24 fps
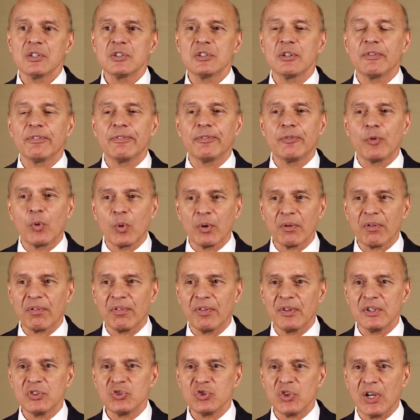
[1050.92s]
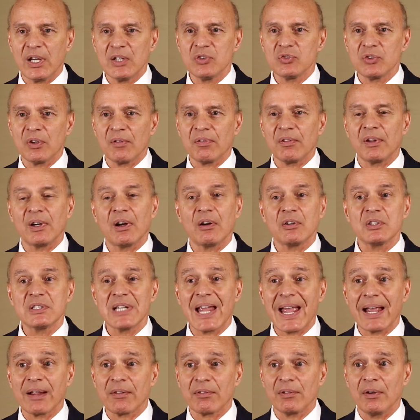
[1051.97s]
to force the changes in our
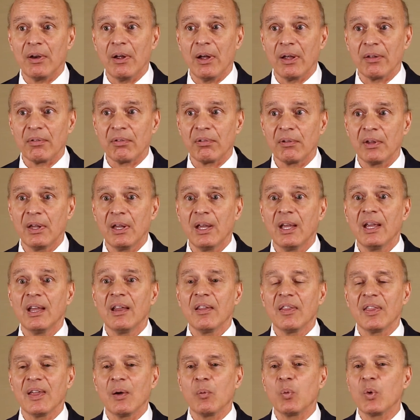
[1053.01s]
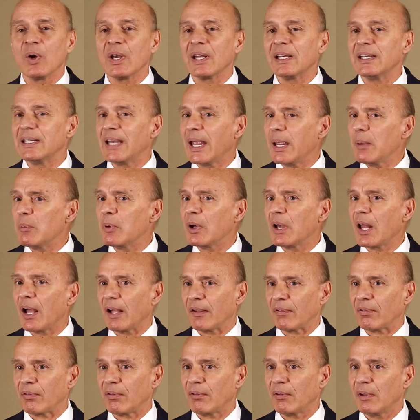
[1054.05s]
tax laws that will enable
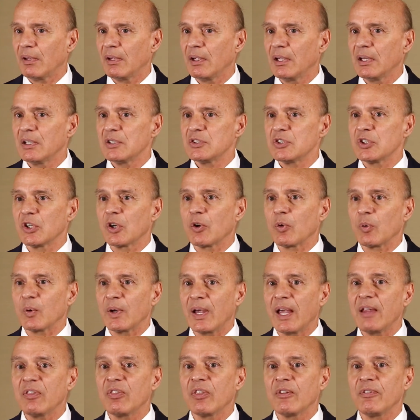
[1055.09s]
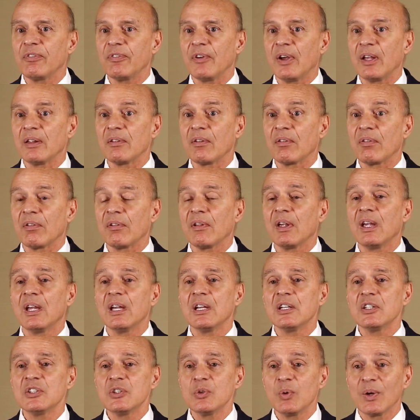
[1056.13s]
us to create the funds
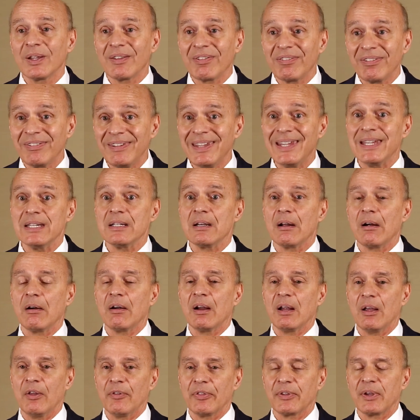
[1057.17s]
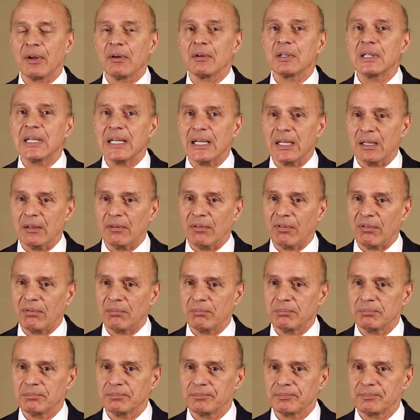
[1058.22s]
to exceed our healthcare needs.